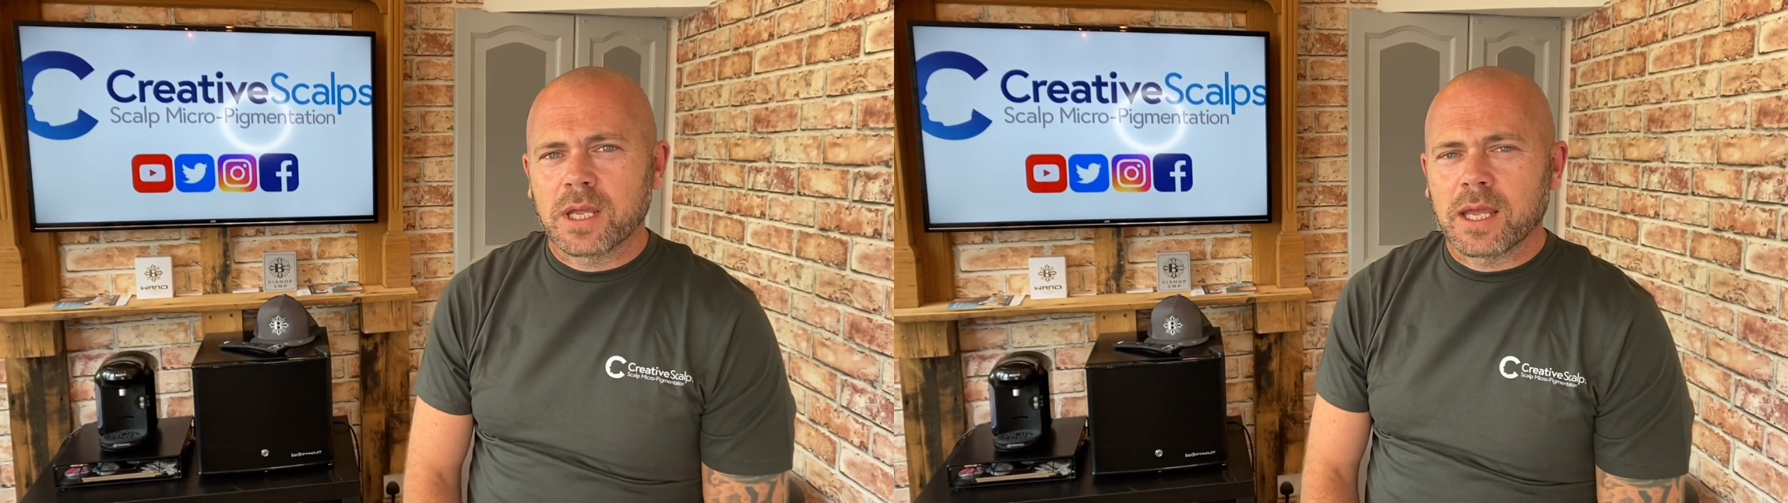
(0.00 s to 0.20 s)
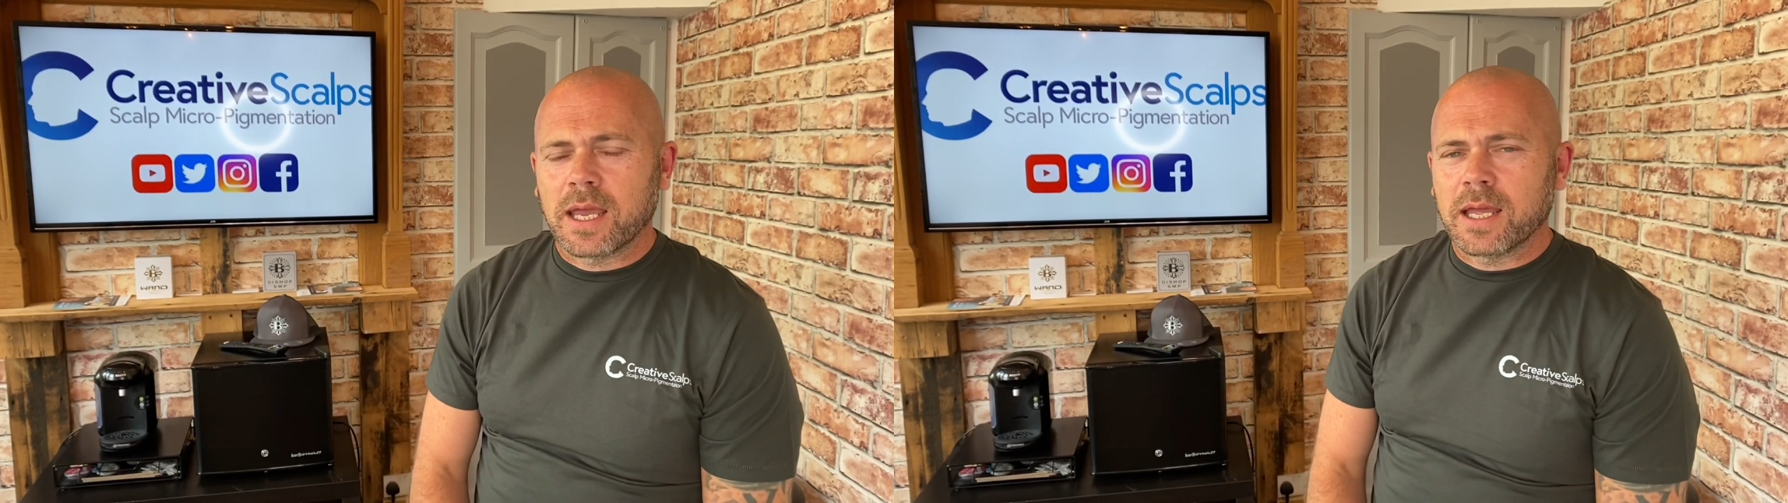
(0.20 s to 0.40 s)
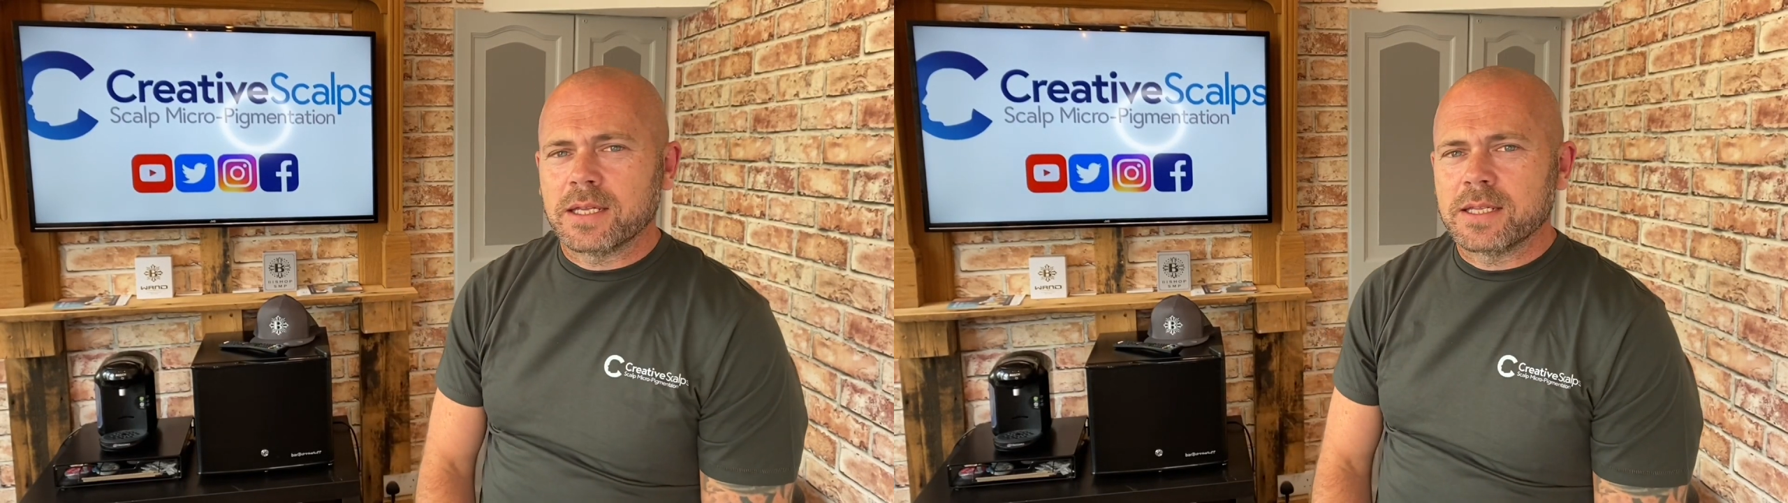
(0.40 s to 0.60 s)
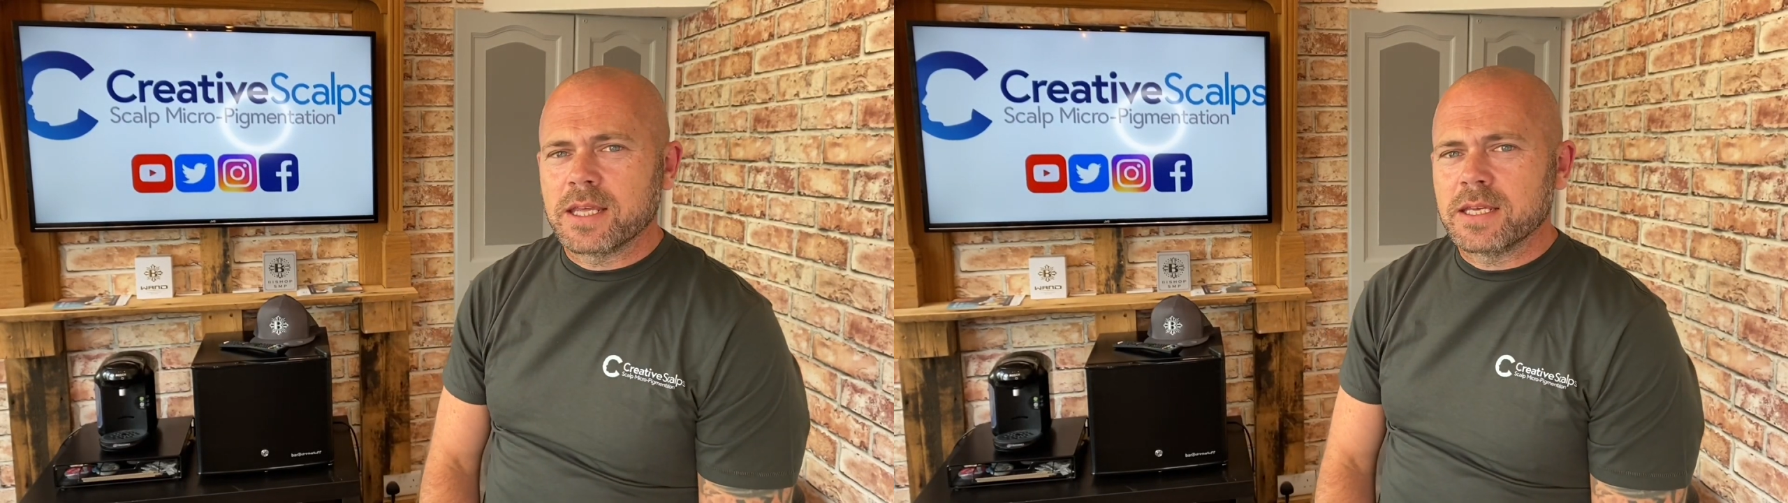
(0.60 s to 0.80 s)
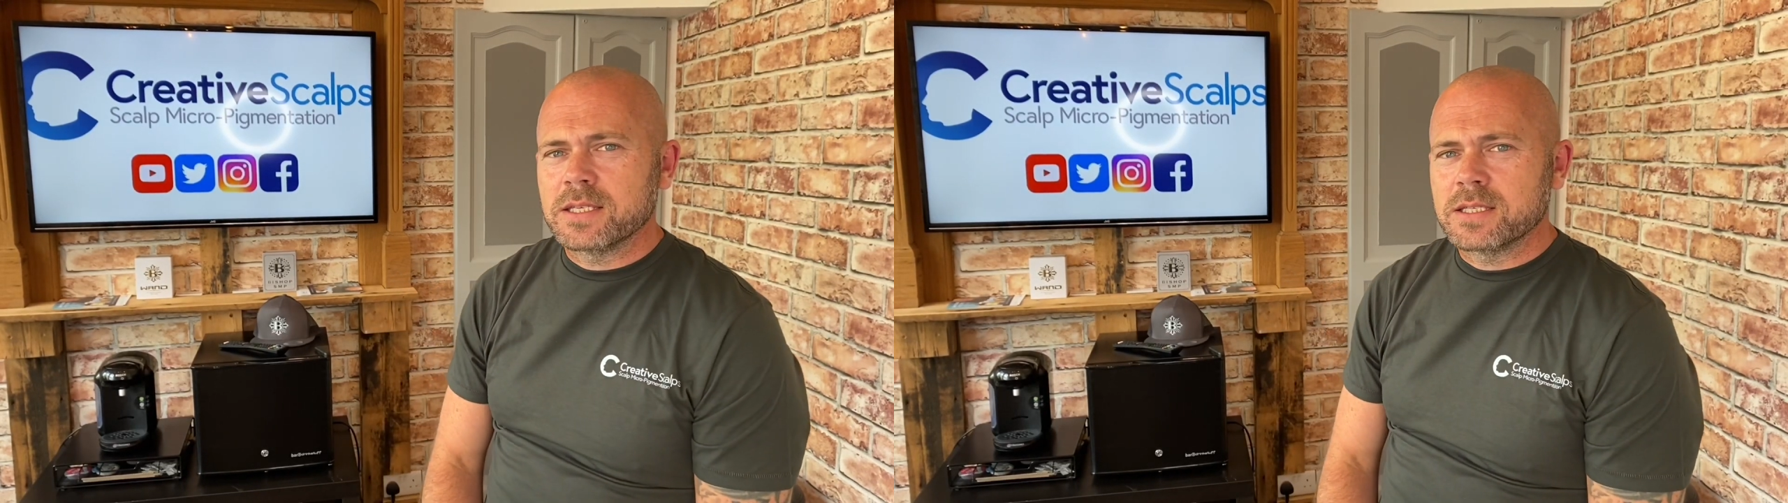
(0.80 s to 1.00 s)
and
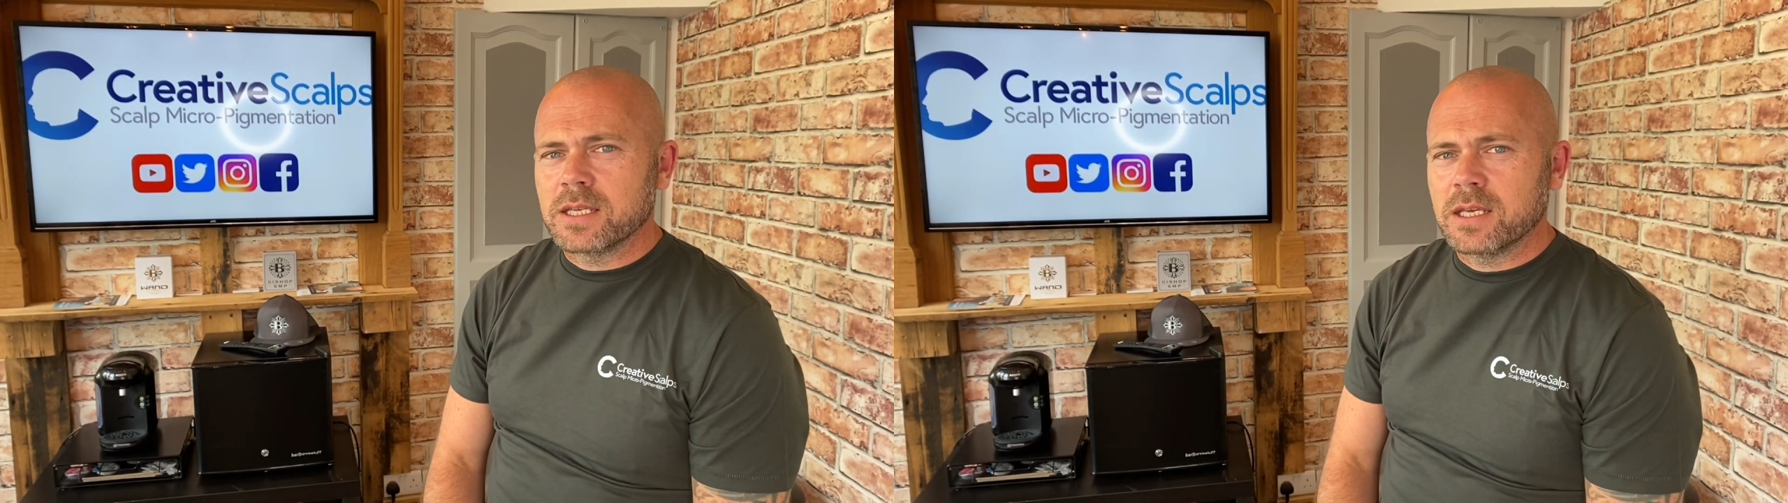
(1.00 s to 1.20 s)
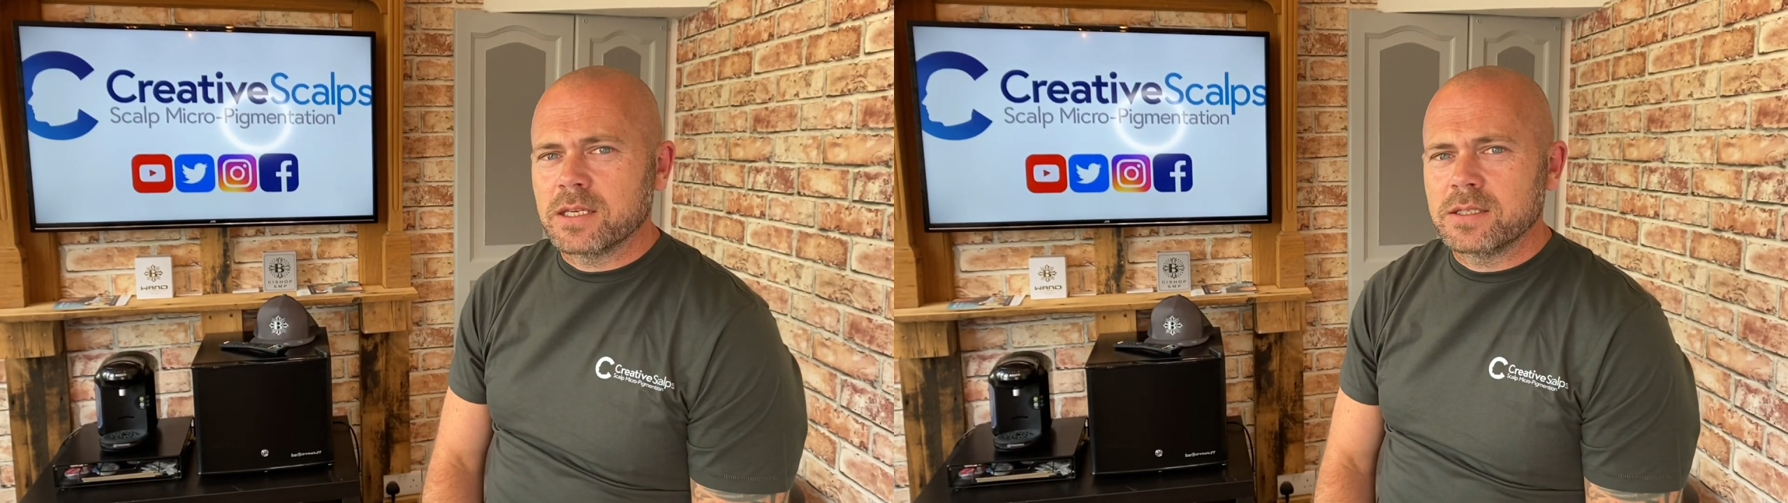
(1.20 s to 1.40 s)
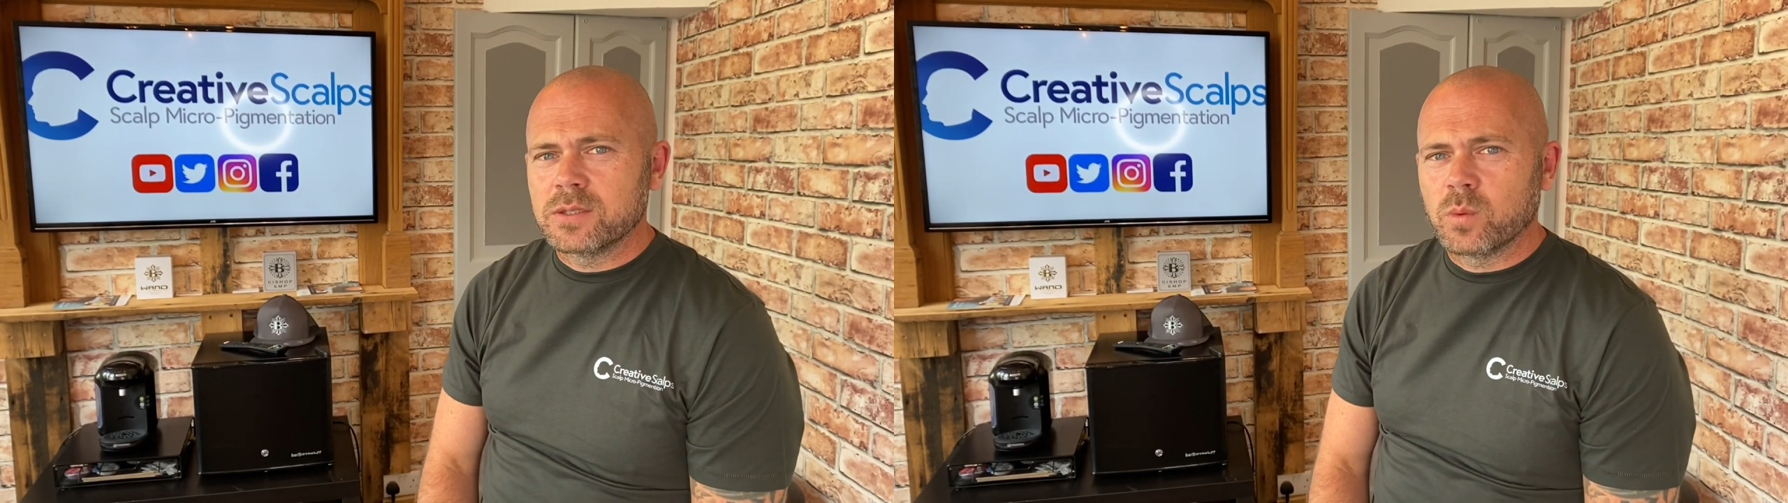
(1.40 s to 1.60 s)
this is